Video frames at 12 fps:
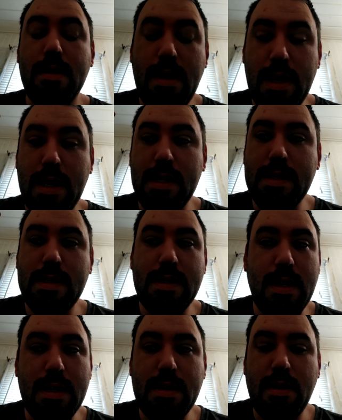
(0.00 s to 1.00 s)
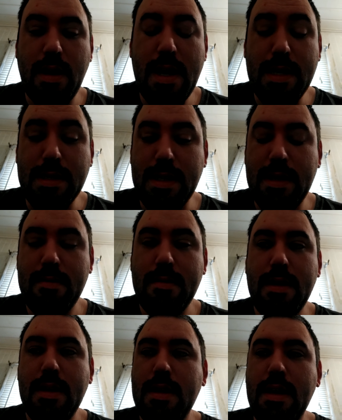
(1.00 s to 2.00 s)
Like it's it's crazy.
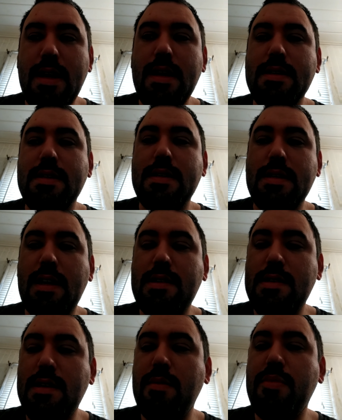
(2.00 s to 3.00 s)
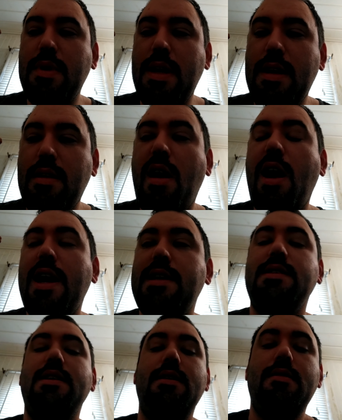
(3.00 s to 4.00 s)
It is simply
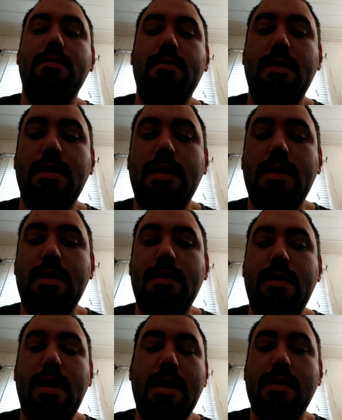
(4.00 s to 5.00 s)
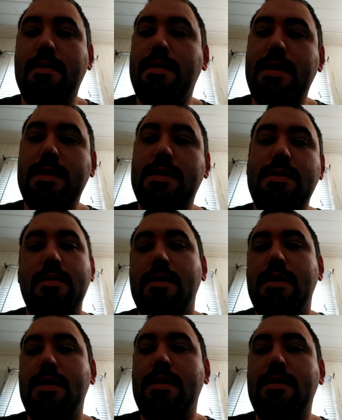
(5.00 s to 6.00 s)
crazy how this
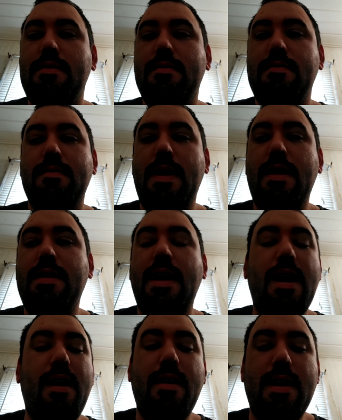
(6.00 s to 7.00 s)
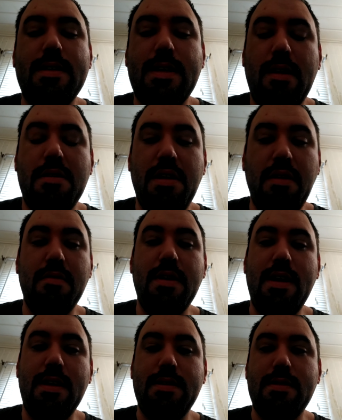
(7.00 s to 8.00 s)
how the IRS could do
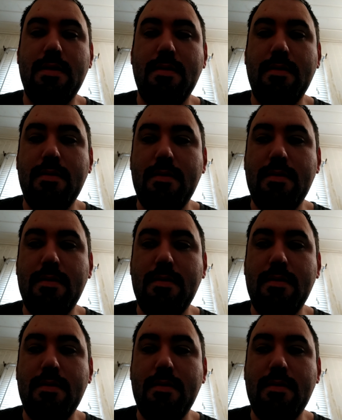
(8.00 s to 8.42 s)
this.